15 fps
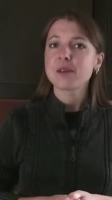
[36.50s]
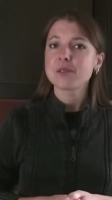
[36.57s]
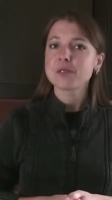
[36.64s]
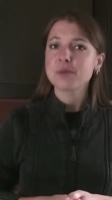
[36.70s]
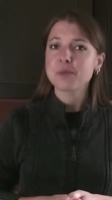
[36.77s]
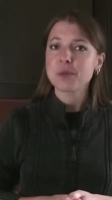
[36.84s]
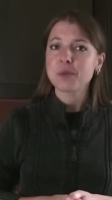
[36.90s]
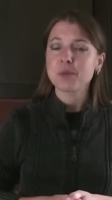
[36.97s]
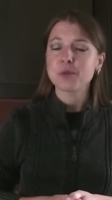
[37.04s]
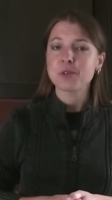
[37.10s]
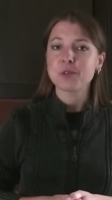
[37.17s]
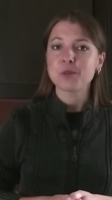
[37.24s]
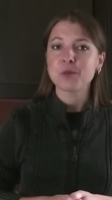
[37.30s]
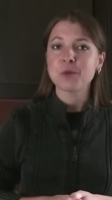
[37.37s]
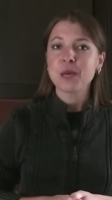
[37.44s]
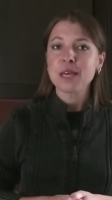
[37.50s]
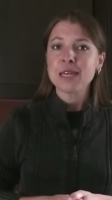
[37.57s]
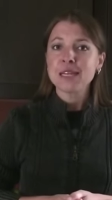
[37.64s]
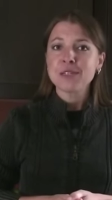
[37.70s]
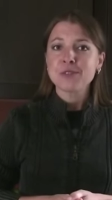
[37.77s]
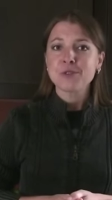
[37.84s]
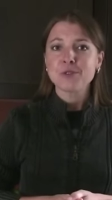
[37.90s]
Now, some people do
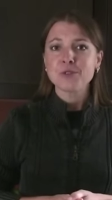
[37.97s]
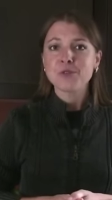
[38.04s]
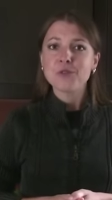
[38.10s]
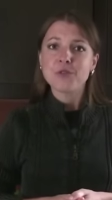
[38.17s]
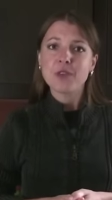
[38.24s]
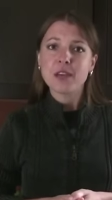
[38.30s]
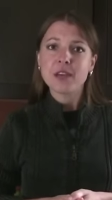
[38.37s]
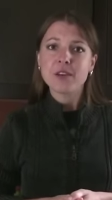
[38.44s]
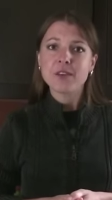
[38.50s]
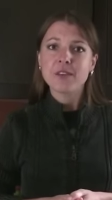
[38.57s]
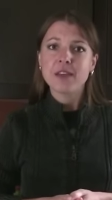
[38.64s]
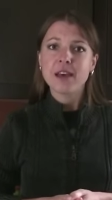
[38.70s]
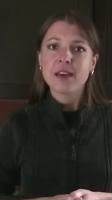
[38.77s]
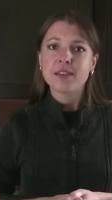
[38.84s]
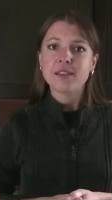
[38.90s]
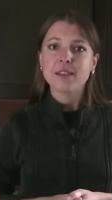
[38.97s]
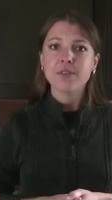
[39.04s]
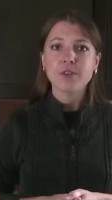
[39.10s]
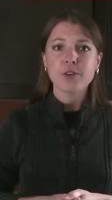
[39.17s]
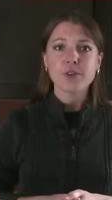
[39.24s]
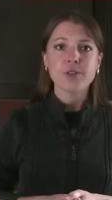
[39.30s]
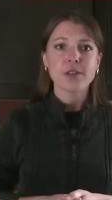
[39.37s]
sort of fear that
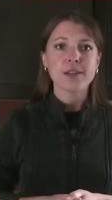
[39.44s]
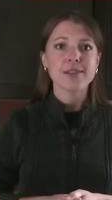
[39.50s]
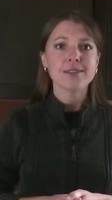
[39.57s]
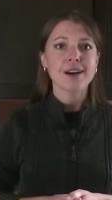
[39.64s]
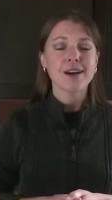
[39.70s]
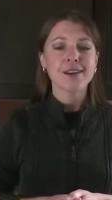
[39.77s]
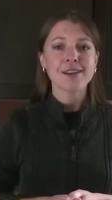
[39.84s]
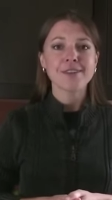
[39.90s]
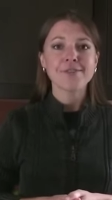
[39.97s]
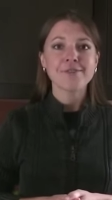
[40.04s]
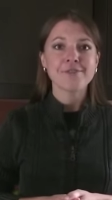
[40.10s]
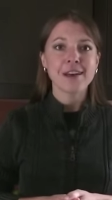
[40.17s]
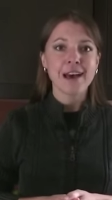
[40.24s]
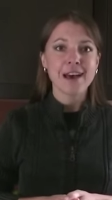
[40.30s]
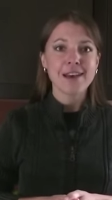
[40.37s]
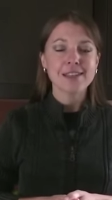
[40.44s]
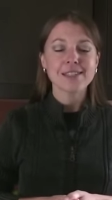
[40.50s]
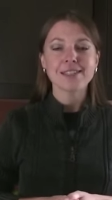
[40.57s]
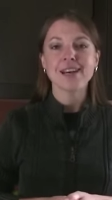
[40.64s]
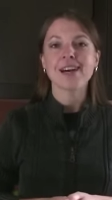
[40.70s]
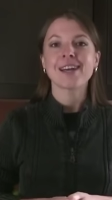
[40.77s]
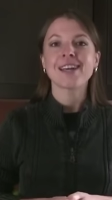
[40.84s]
they've heard that it's high in fat
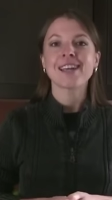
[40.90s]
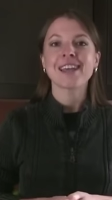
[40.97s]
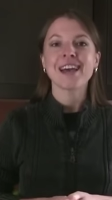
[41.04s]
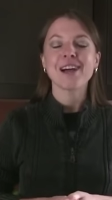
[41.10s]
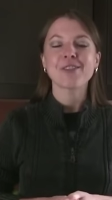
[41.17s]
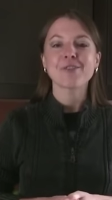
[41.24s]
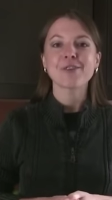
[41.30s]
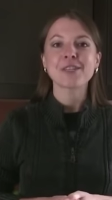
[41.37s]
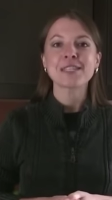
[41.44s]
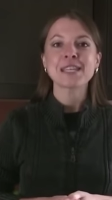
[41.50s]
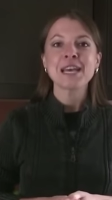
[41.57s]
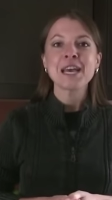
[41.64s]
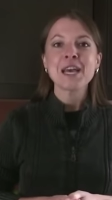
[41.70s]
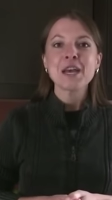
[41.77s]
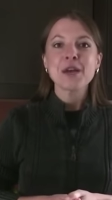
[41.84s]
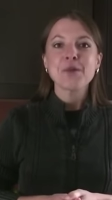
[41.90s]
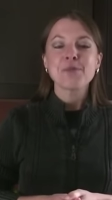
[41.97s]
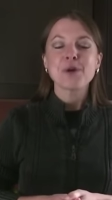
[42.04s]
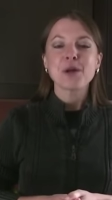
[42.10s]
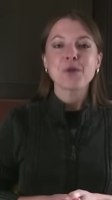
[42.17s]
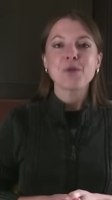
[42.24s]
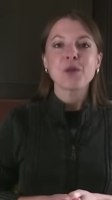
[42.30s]
and high in calories,
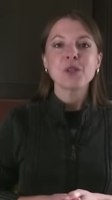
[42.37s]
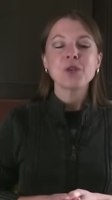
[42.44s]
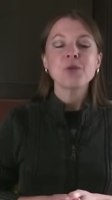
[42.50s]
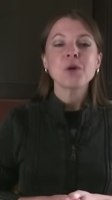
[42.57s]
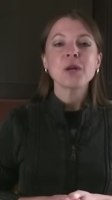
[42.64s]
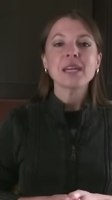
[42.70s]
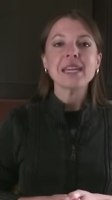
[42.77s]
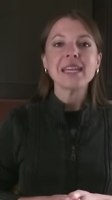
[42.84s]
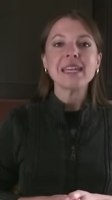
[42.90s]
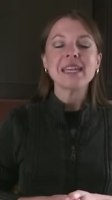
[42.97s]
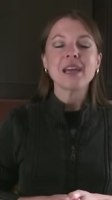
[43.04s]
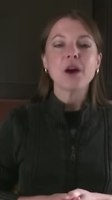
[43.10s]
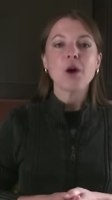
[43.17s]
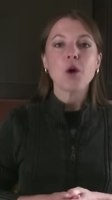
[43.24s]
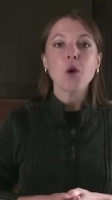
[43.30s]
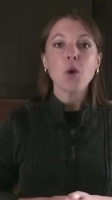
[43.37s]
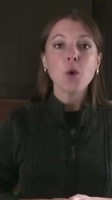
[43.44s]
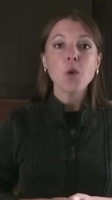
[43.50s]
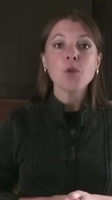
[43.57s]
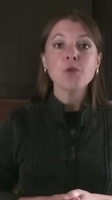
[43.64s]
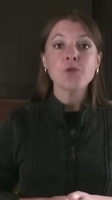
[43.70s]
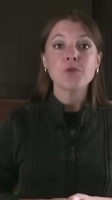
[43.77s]
but when you are eating a
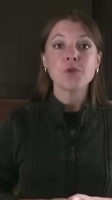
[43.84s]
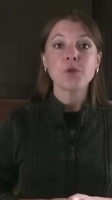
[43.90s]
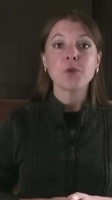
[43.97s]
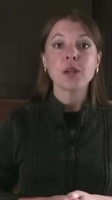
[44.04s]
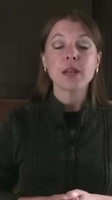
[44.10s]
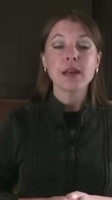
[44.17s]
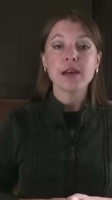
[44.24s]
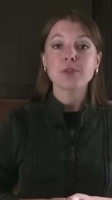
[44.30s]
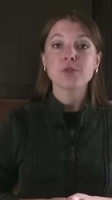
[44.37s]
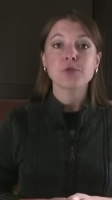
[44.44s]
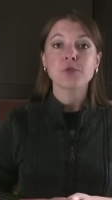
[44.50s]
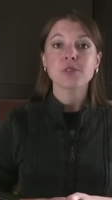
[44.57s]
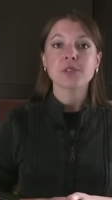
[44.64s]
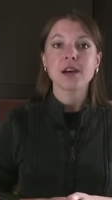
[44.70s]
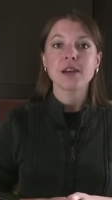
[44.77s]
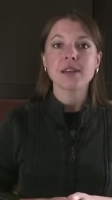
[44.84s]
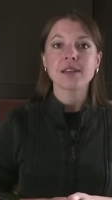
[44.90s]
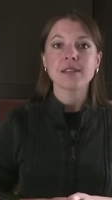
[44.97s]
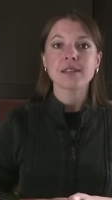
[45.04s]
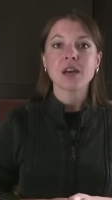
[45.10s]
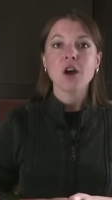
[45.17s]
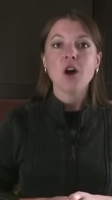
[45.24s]
whole food, natural
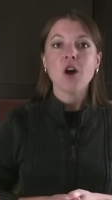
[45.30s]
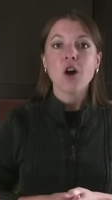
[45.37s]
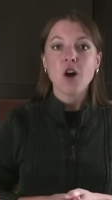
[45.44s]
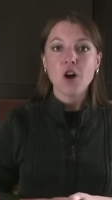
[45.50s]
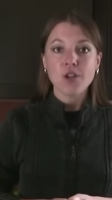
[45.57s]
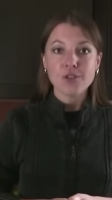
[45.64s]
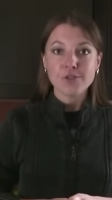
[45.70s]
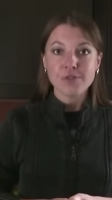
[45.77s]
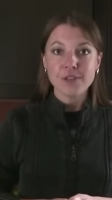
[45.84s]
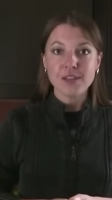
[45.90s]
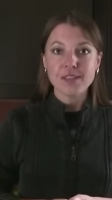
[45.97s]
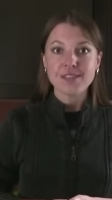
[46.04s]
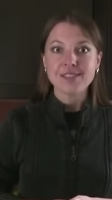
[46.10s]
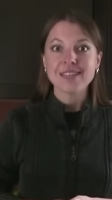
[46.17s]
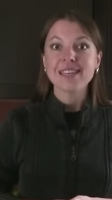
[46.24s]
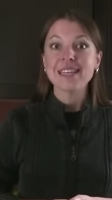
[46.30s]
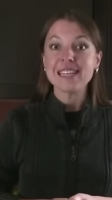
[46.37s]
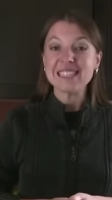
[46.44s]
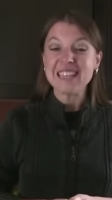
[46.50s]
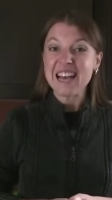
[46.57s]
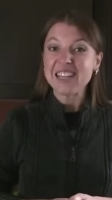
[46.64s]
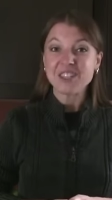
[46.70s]
diet, all of this
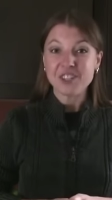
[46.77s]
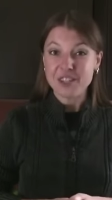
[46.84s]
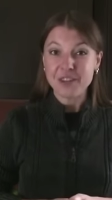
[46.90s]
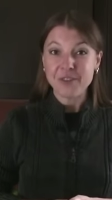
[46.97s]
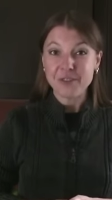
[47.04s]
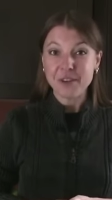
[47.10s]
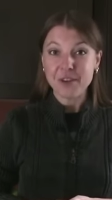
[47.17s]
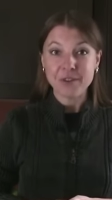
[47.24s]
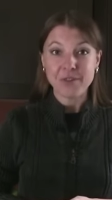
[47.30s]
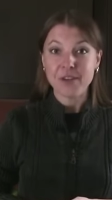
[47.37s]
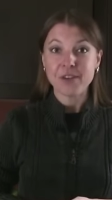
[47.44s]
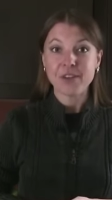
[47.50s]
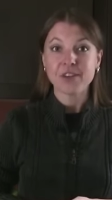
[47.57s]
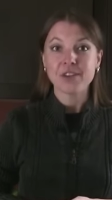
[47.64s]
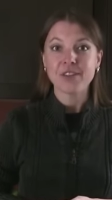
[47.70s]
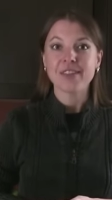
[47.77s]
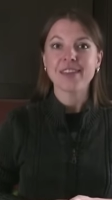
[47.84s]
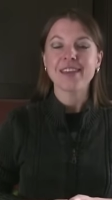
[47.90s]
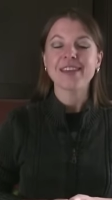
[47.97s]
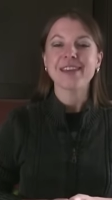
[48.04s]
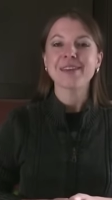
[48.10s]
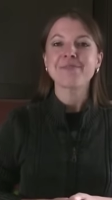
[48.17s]
is actually a very, very good
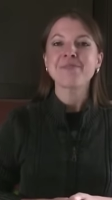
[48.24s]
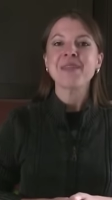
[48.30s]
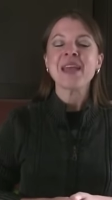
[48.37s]
thing.